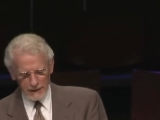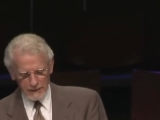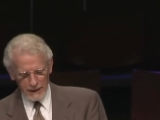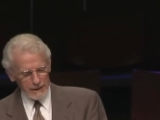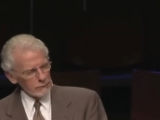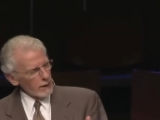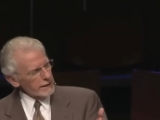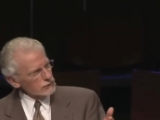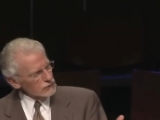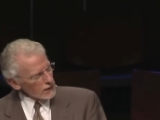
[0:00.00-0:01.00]
Then he
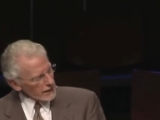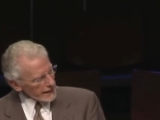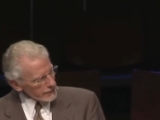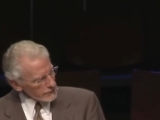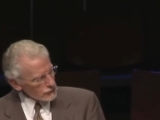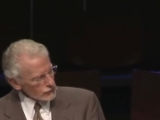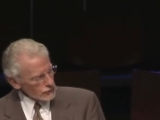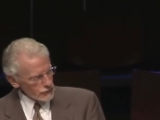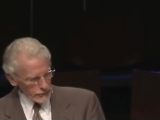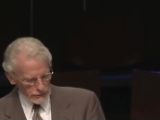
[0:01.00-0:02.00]
writes the letter to the
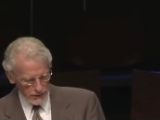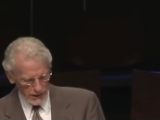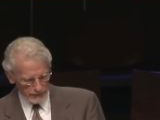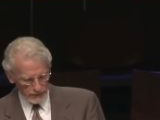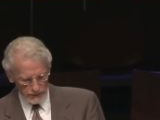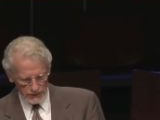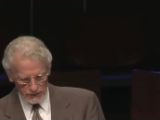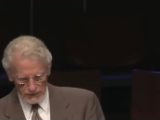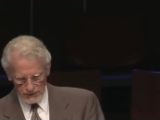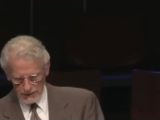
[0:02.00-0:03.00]
church at
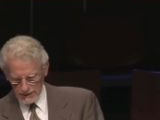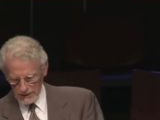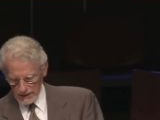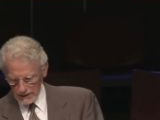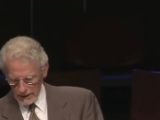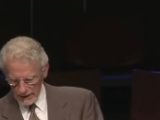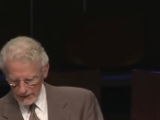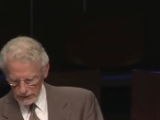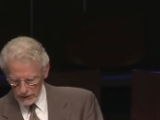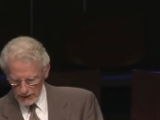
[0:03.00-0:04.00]
Ephesus, the
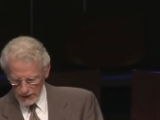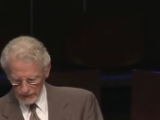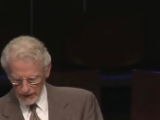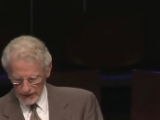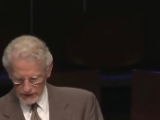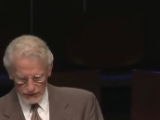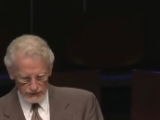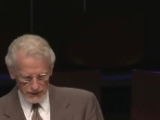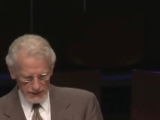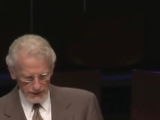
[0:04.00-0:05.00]
letter to the
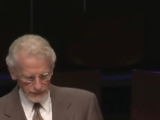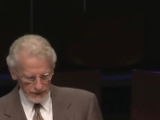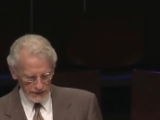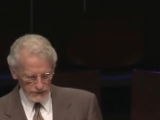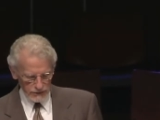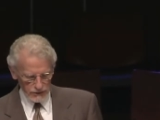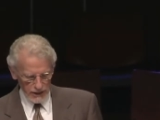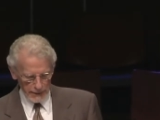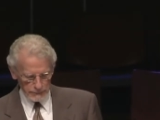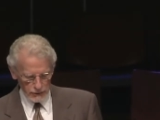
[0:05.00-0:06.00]
Ephesians, and in Ephesians
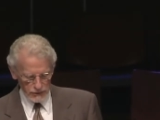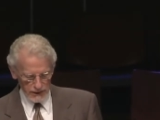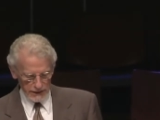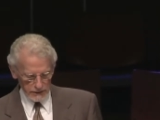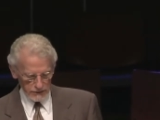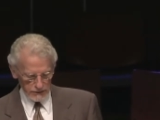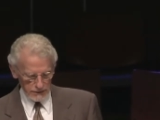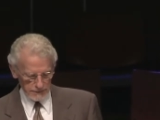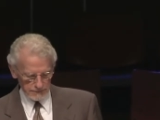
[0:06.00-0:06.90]
chapter 6,